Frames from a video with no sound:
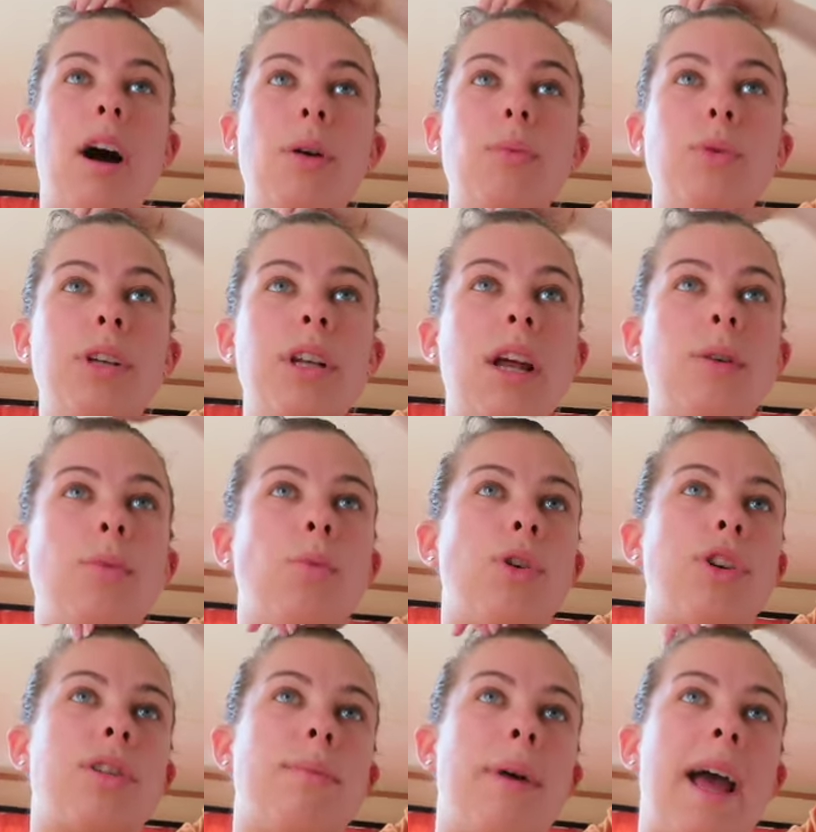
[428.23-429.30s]
I would like
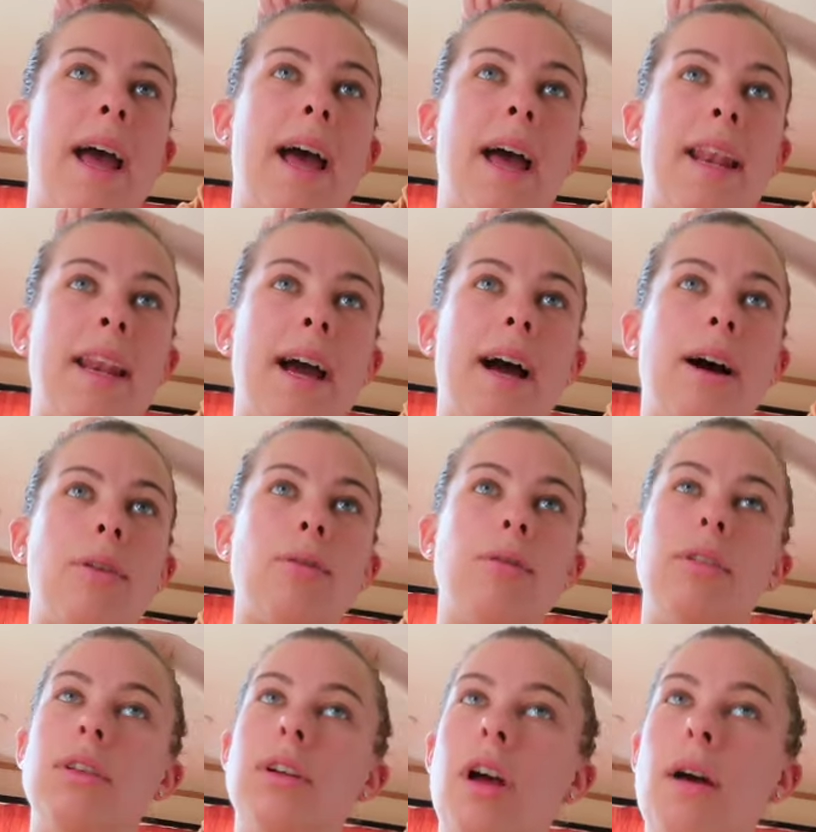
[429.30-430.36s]
wash my hair now,
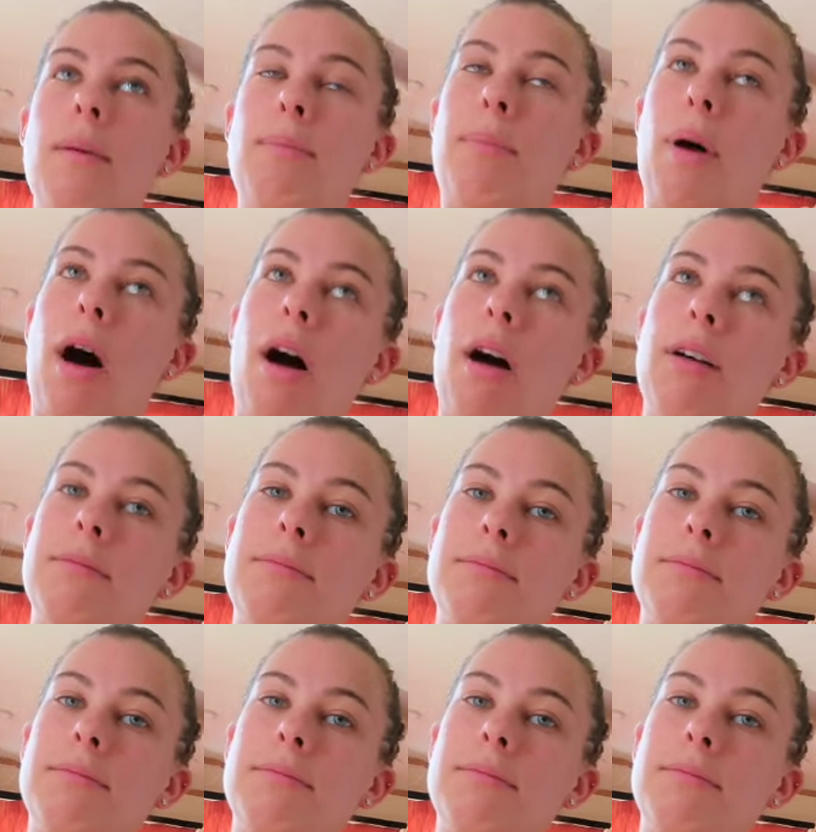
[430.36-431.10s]
but